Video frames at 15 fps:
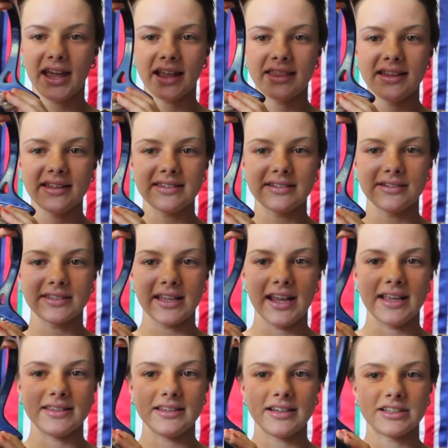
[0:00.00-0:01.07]
like this, so it's
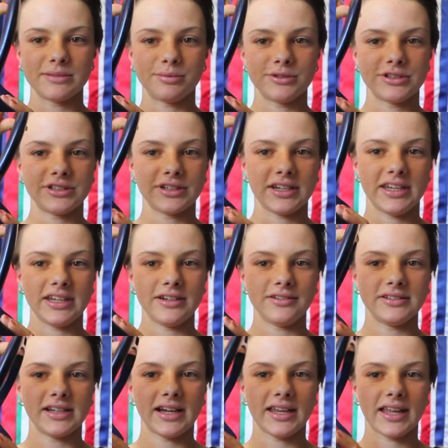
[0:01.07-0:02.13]
easier to push your heel
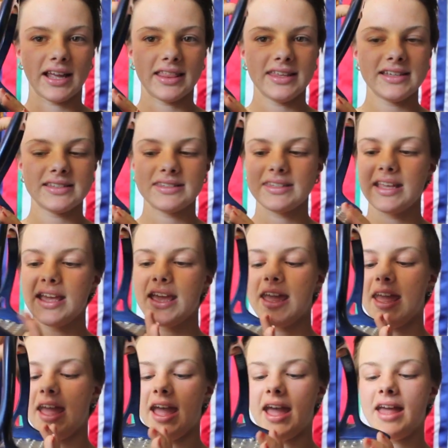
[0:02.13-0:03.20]
down like this,
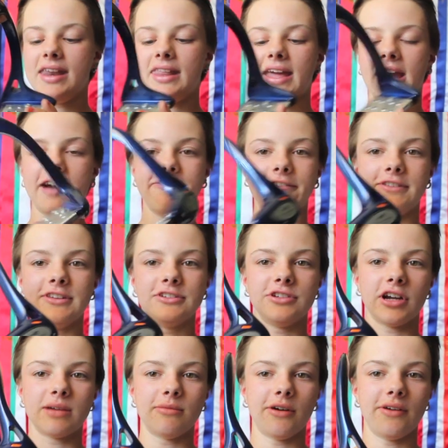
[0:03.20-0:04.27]
and they have
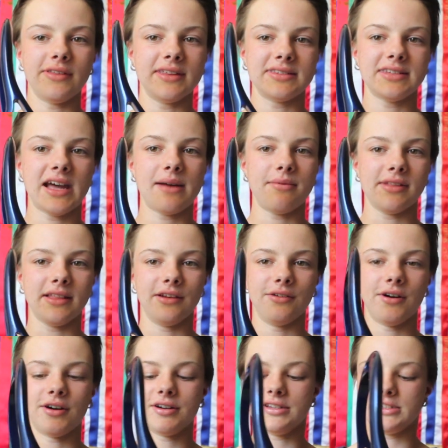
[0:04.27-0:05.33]
Schockemohle on this side with a little
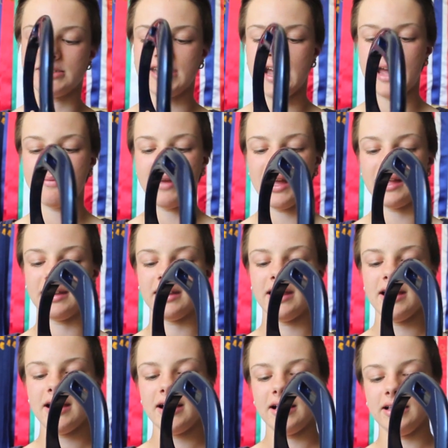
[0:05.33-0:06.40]
orange tab, and
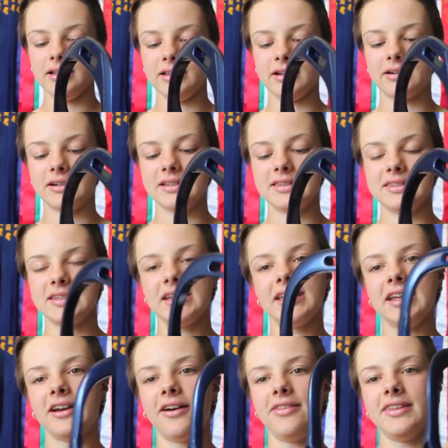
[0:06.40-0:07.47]

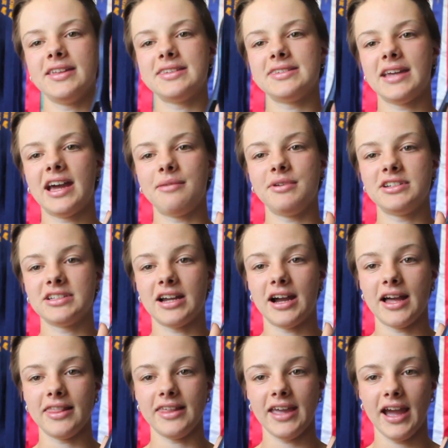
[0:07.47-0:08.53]
Lorenzini on this side, which
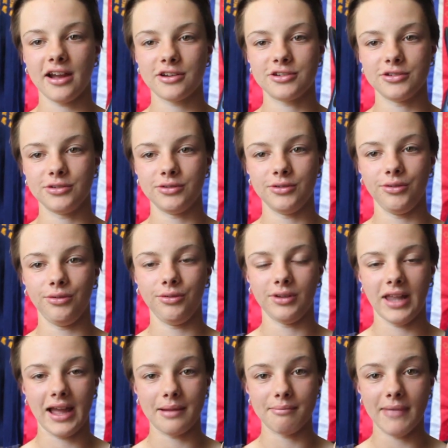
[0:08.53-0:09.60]
are the actual
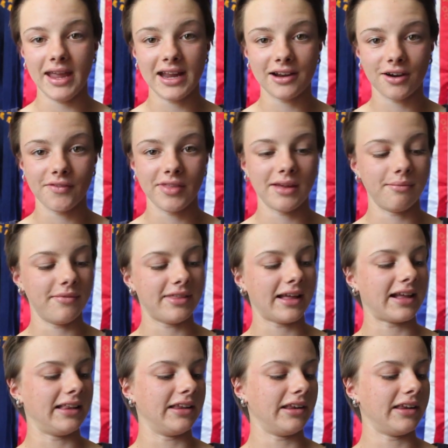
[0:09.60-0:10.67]
like maker of them, with
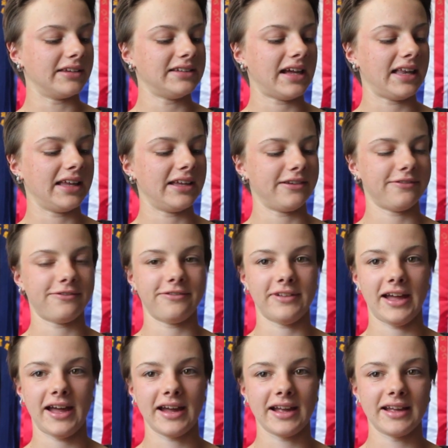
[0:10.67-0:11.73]
like a little Italian
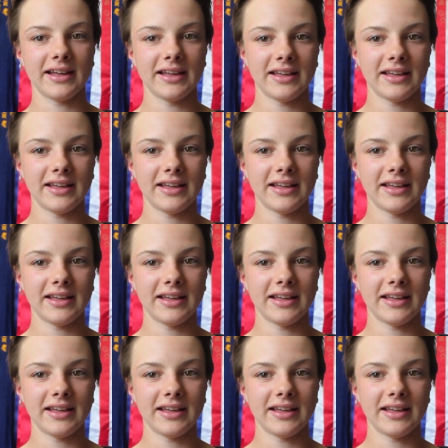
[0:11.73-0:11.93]
flag